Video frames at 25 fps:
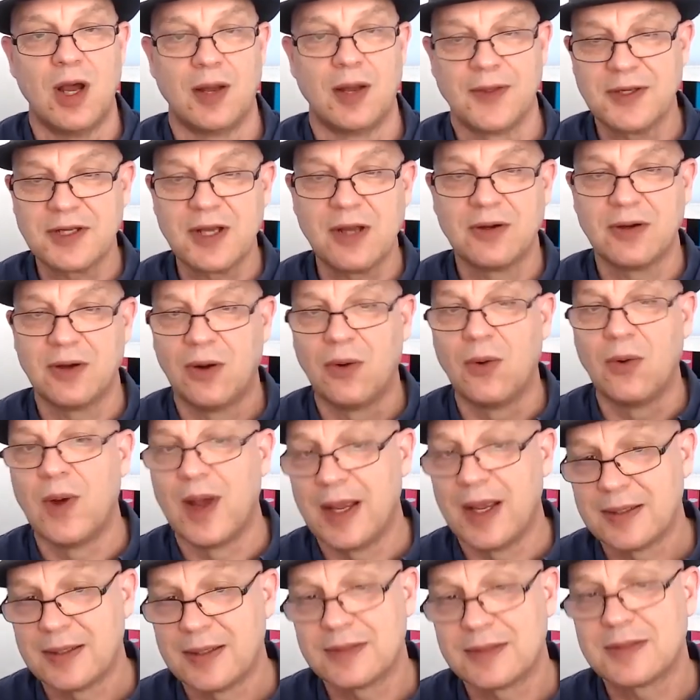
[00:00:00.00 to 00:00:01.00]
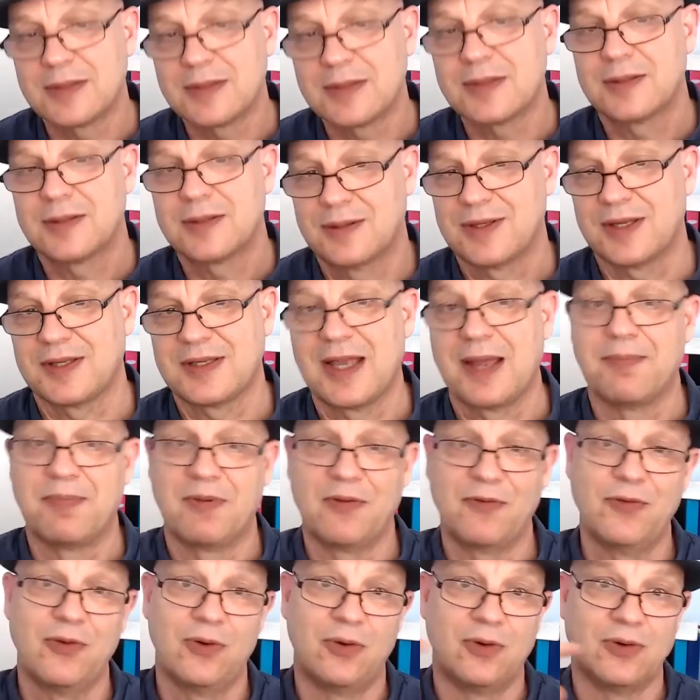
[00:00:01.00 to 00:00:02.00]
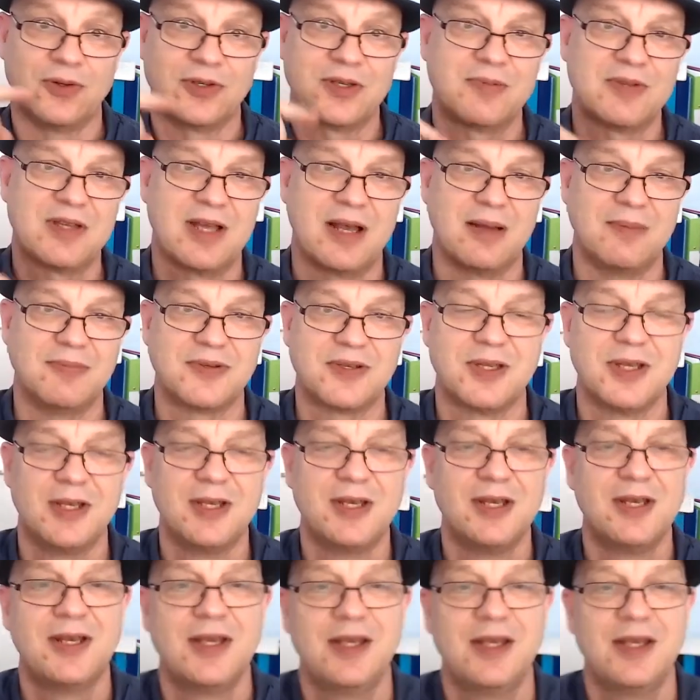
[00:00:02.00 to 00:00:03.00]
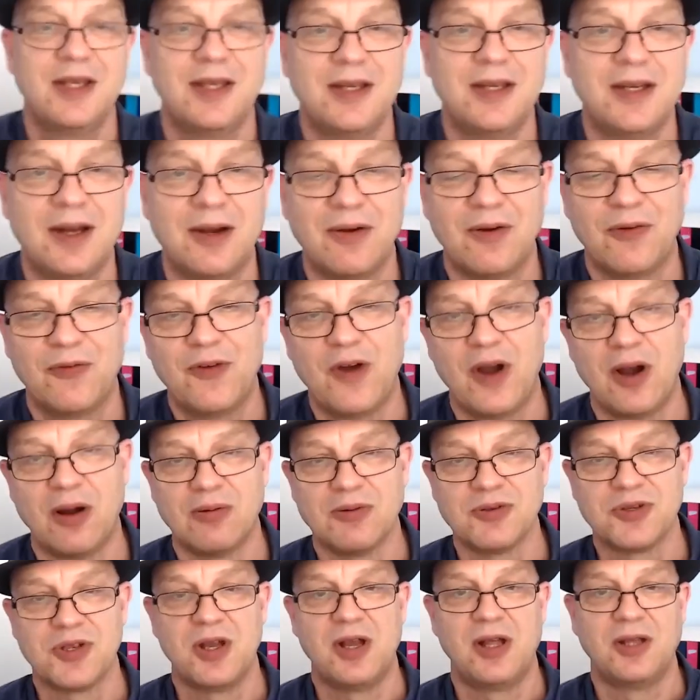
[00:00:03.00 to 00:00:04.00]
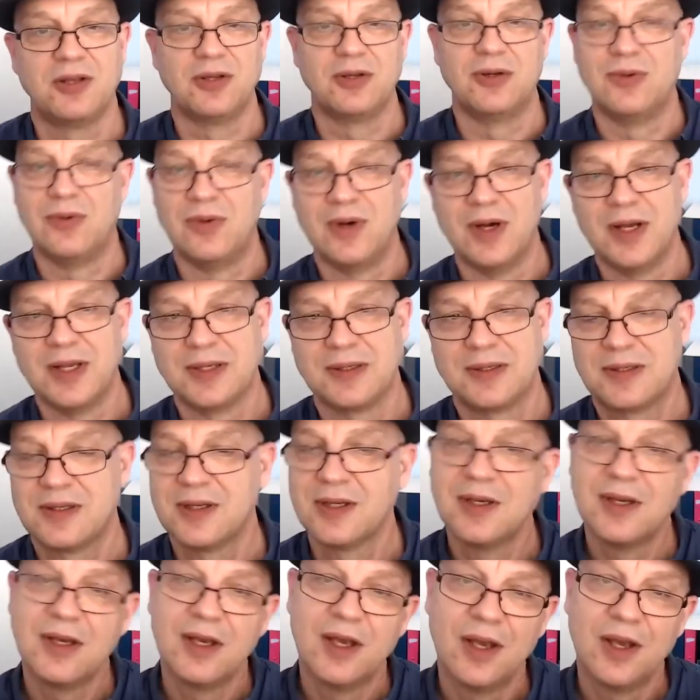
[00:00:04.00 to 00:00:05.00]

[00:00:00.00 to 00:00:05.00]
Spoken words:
They don't always, as I said before, sometimes referrals aren't always